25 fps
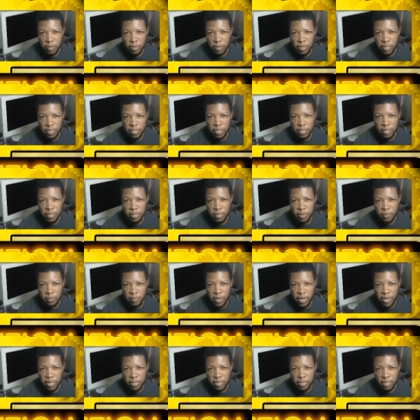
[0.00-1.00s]
This is the
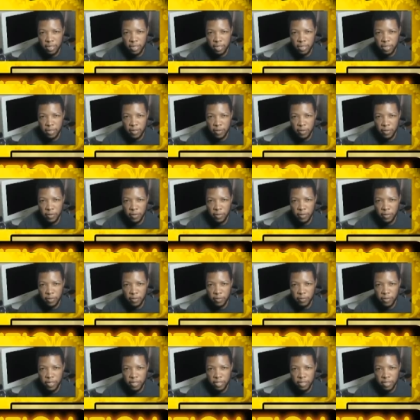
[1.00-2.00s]
basic
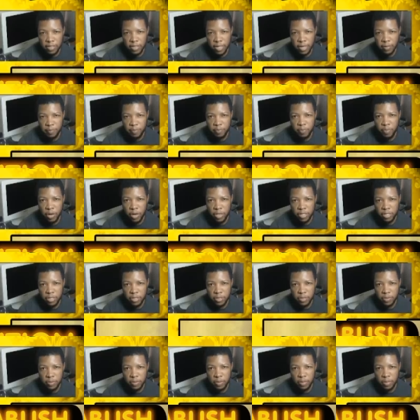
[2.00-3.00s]
three step
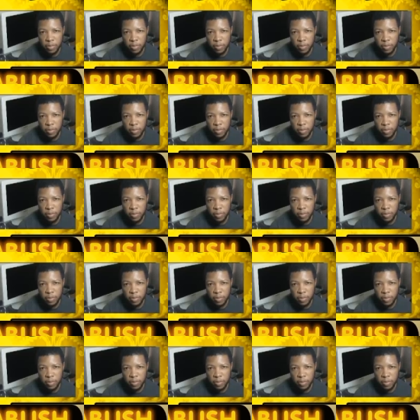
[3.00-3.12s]
module